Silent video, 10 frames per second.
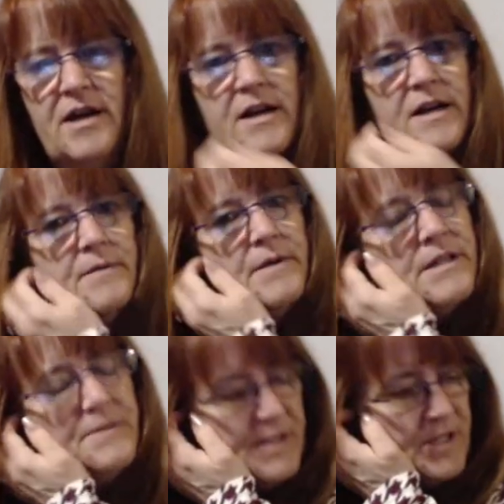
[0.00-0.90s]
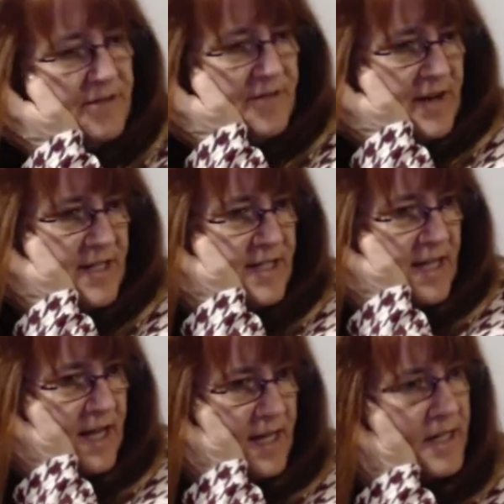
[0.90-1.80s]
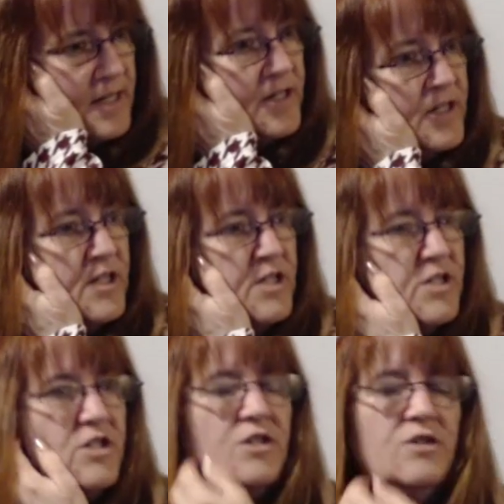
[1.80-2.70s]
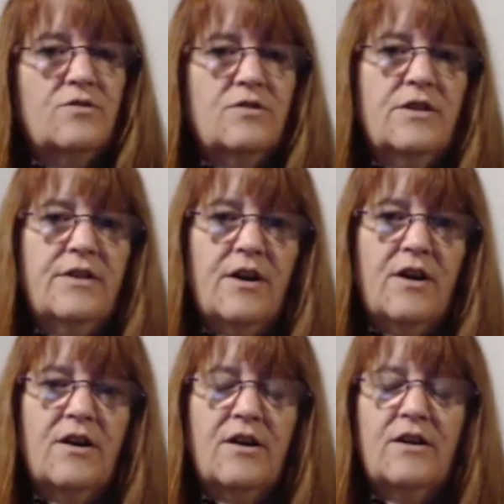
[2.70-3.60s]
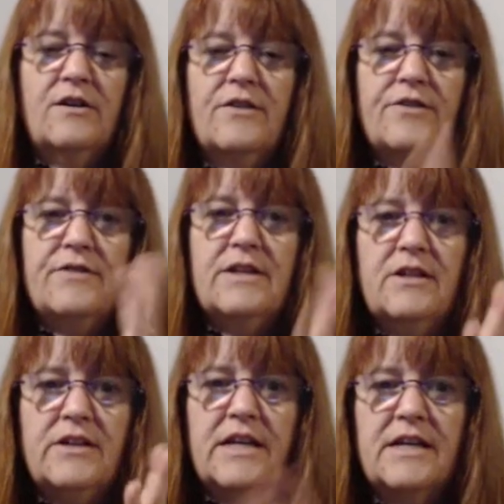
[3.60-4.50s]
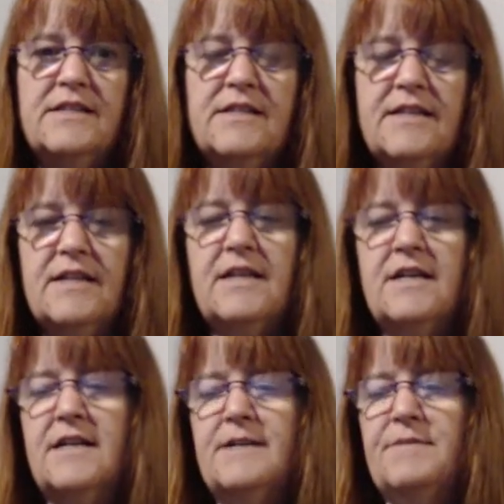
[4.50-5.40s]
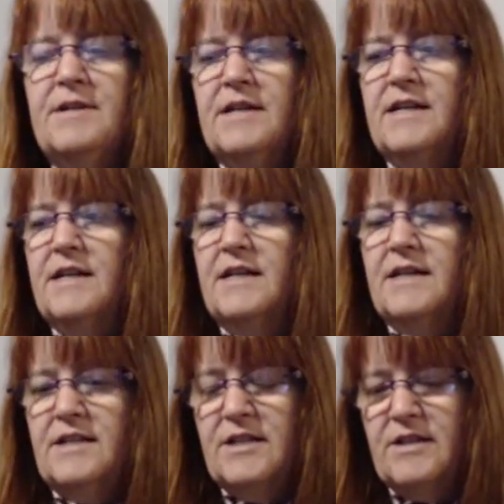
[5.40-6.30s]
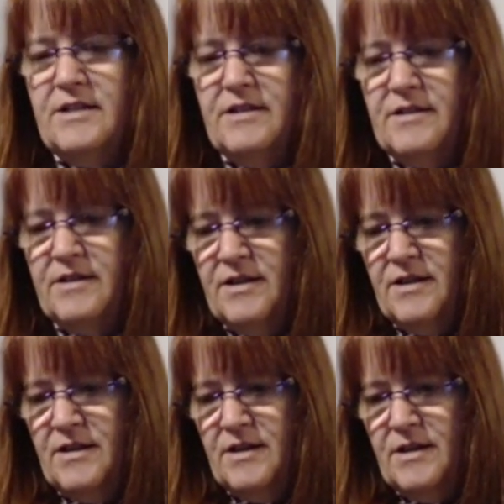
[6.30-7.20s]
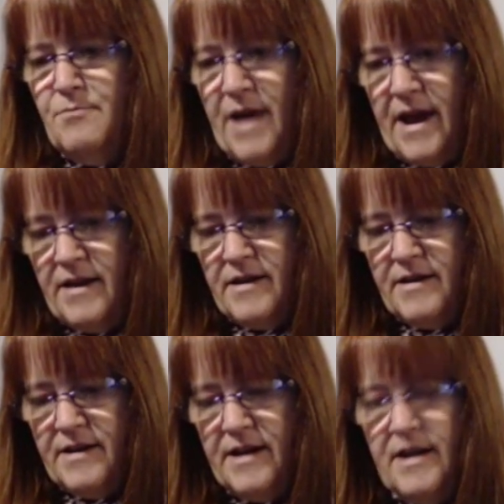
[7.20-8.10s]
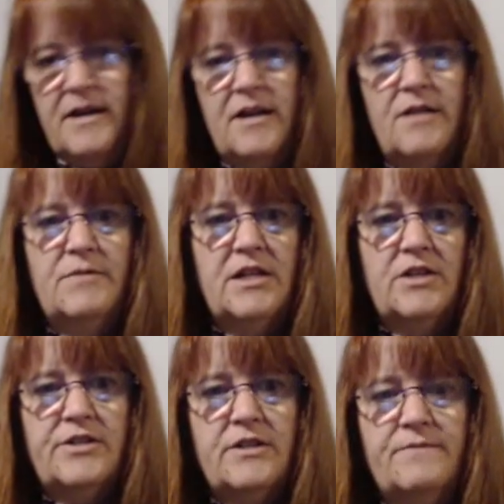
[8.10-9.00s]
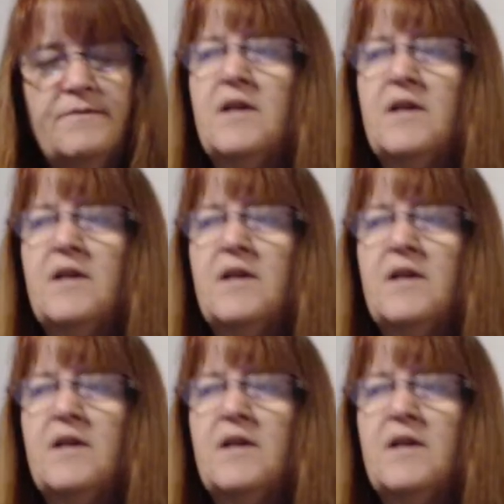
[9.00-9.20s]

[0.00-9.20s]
especially if I decide to. There are three little kids that come to the bank, and I call them littles.